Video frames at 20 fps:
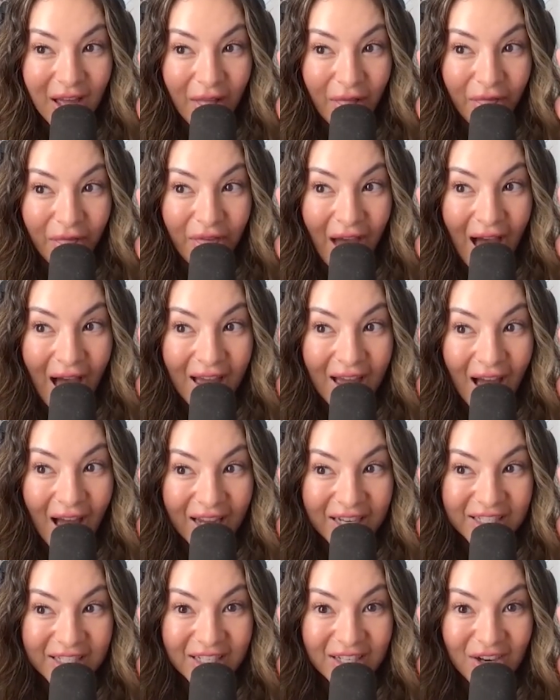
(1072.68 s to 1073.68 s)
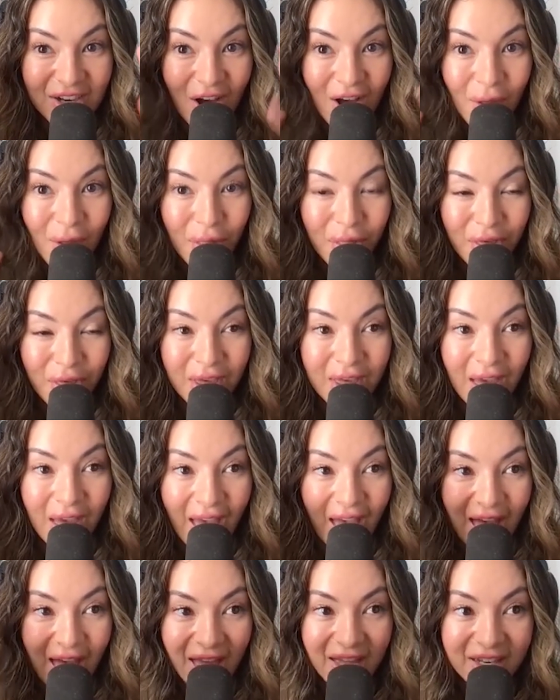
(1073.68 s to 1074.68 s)
and that I did not think
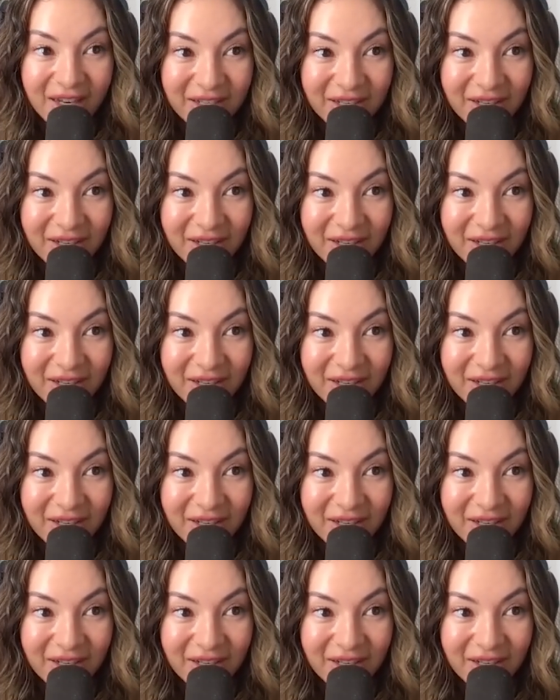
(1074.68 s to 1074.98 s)
ahead.